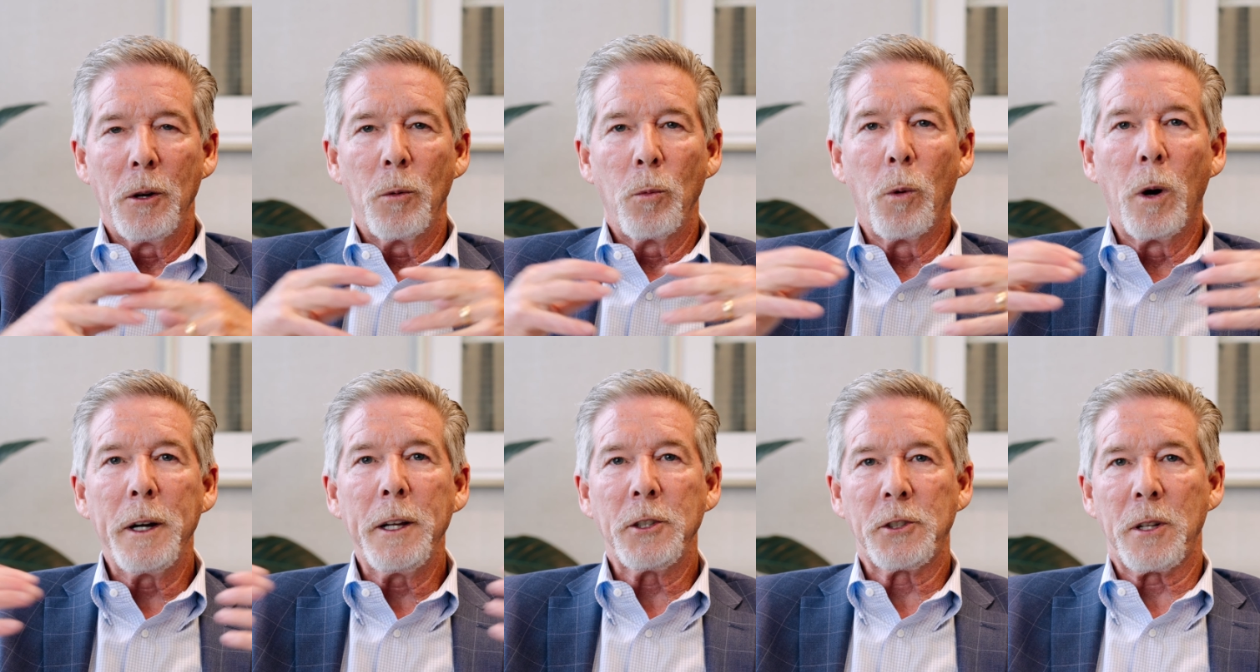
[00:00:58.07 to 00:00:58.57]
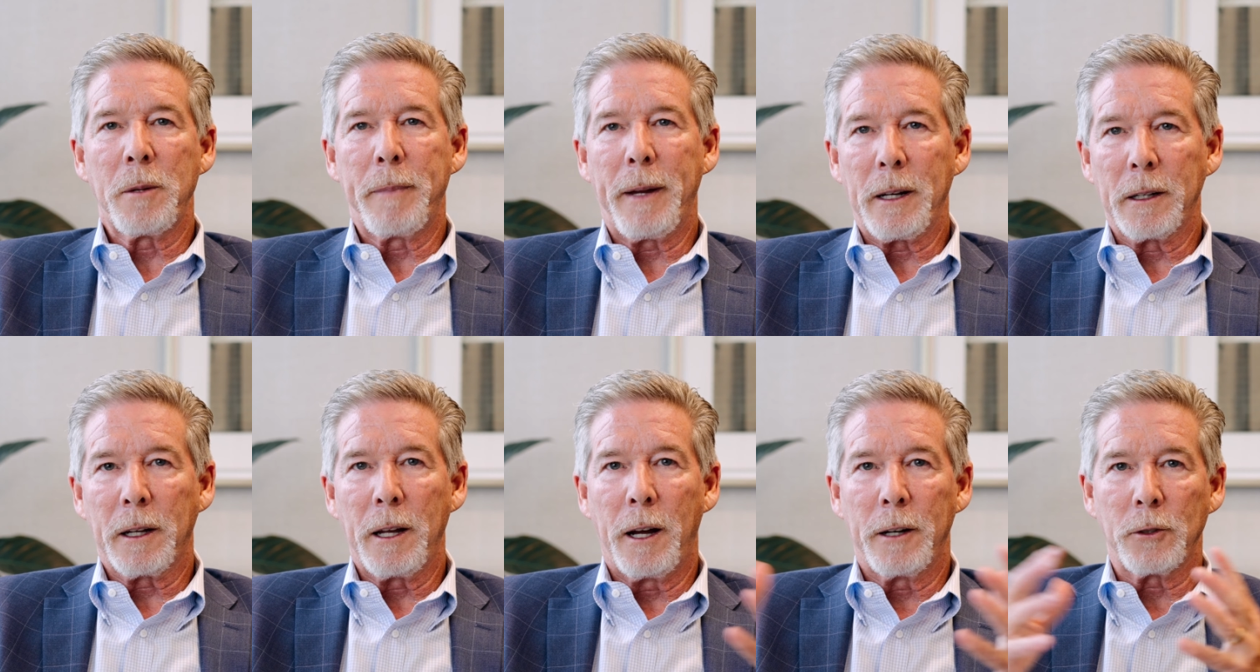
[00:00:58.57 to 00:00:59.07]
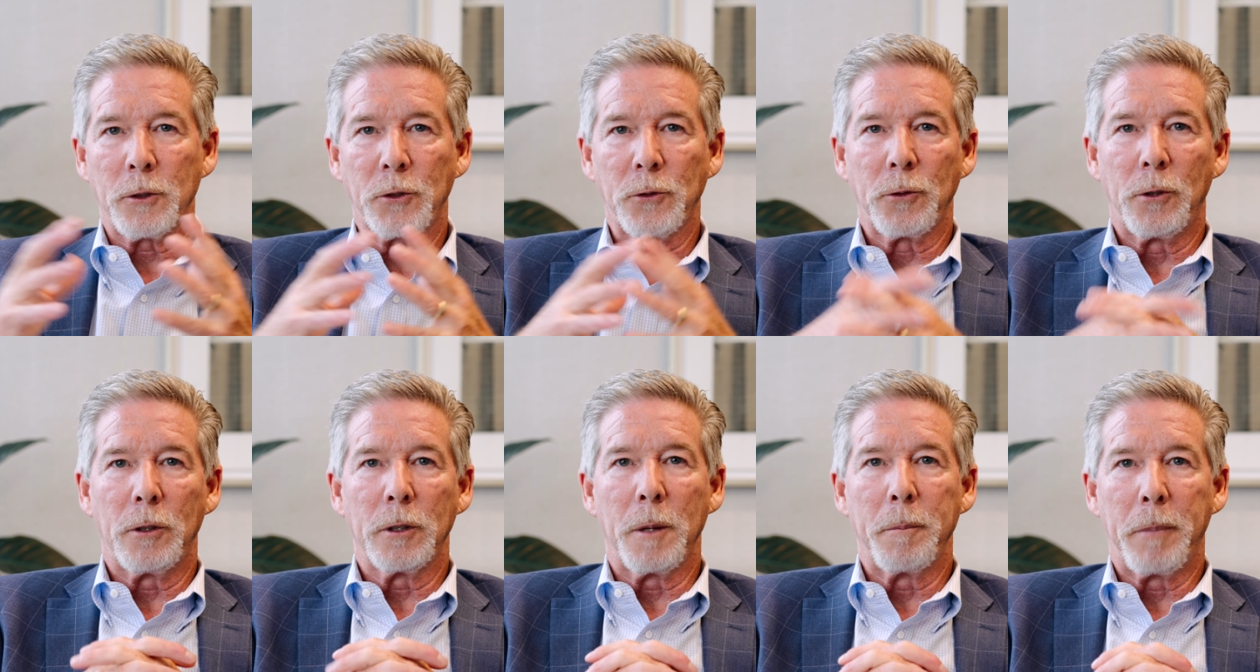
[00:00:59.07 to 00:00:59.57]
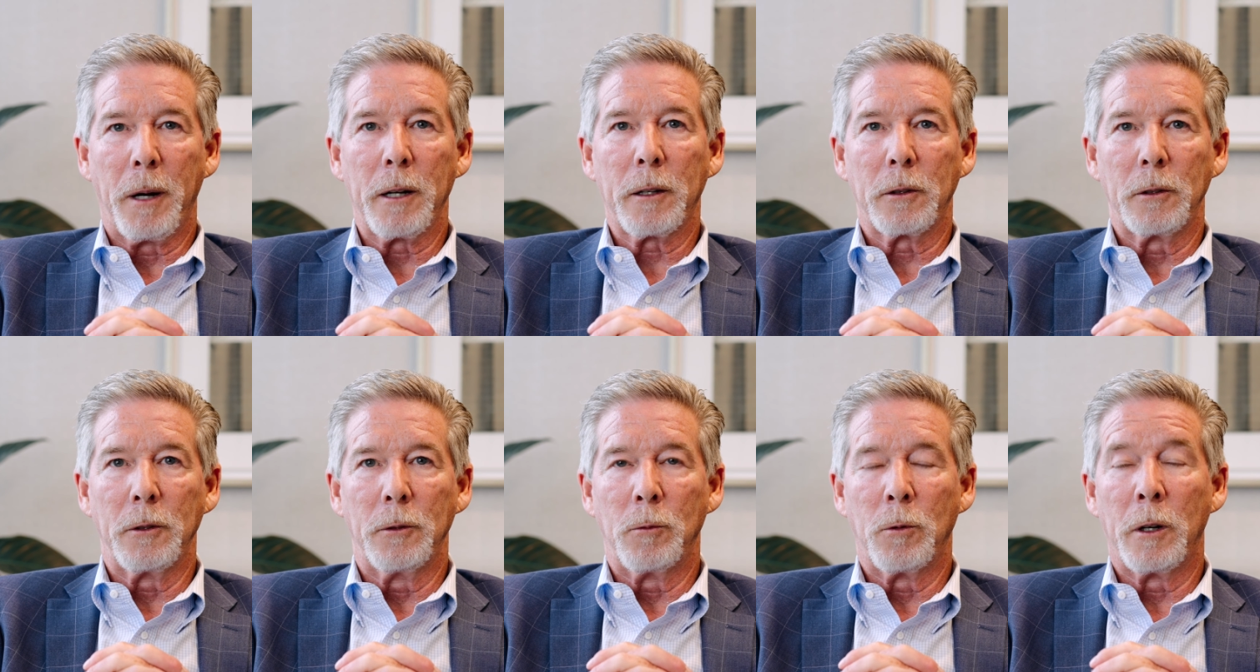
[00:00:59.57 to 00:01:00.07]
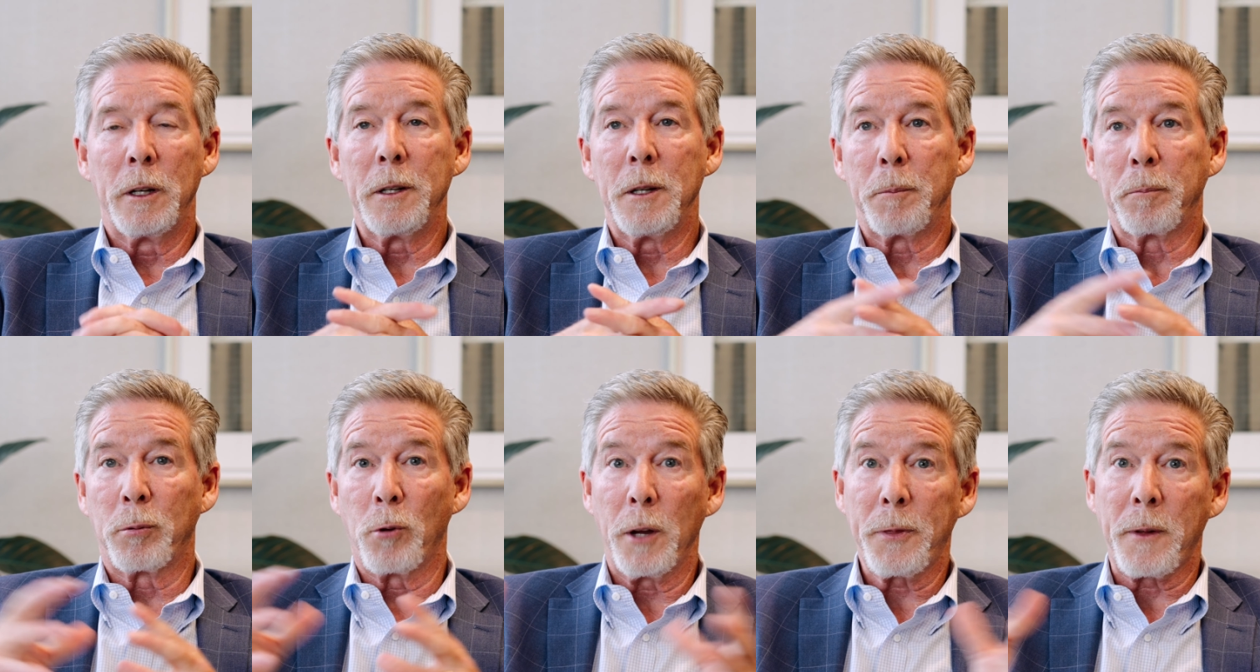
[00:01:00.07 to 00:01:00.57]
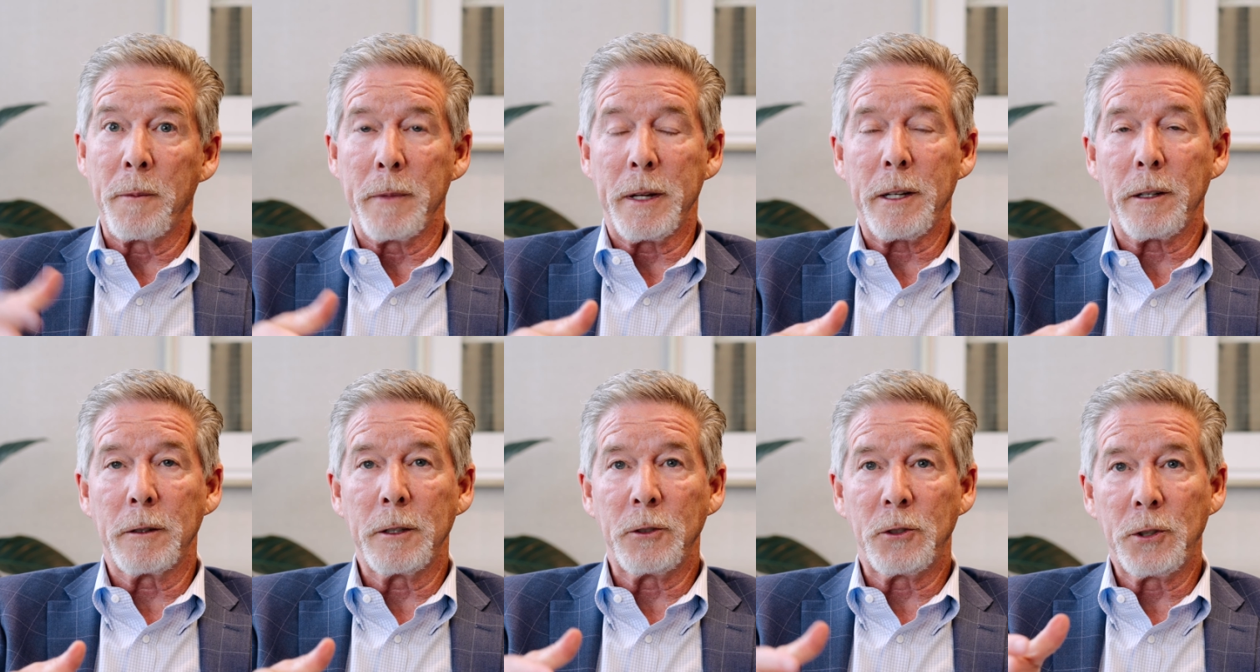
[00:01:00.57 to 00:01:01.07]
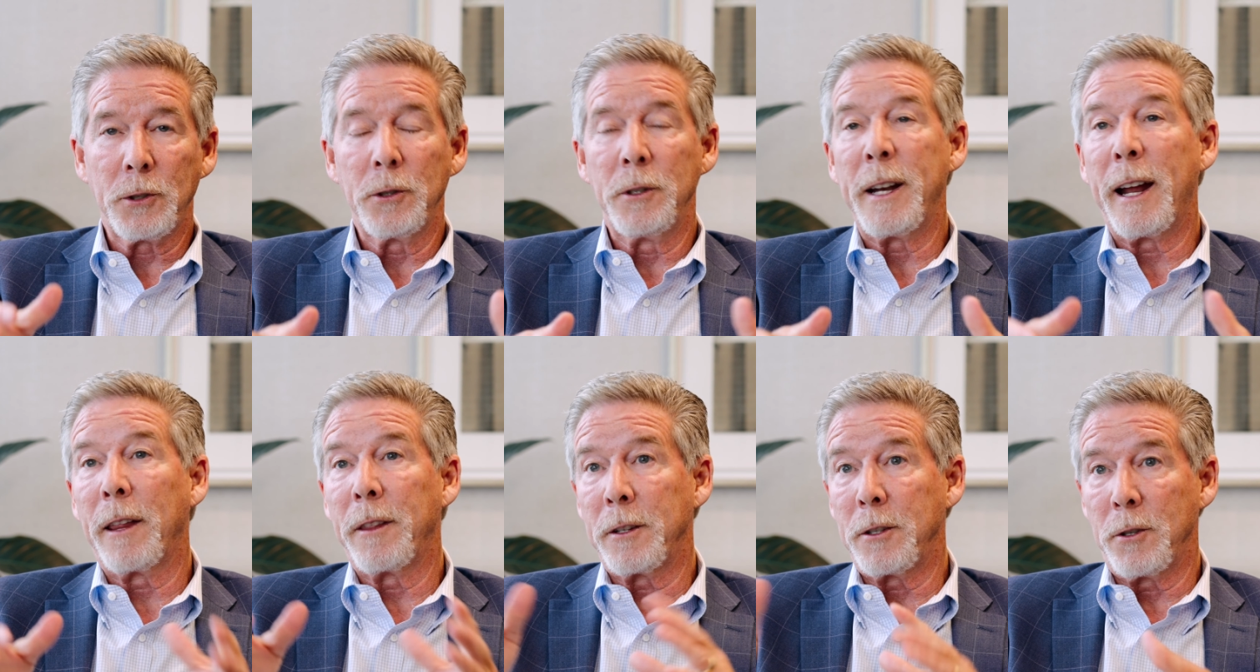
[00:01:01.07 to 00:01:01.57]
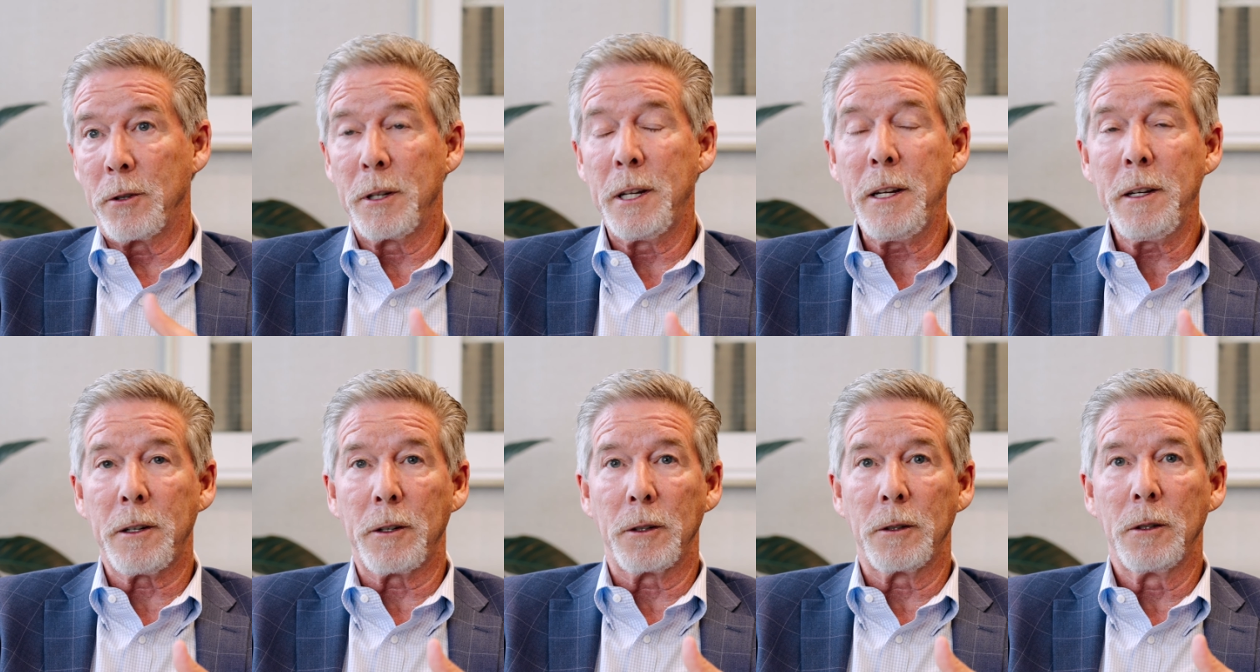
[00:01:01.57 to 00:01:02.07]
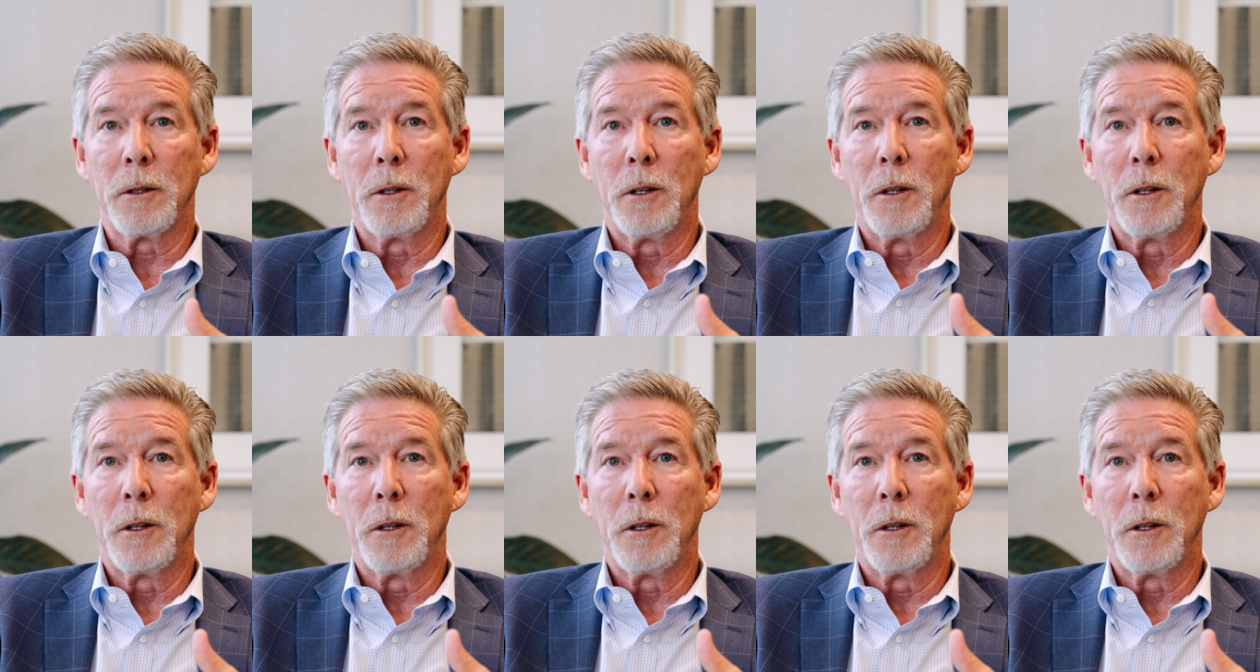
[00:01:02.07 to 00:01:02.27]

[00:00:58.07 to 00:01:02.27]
what is it about Conner Strong and Buckelew, one that brought them here, and two, now that you're here,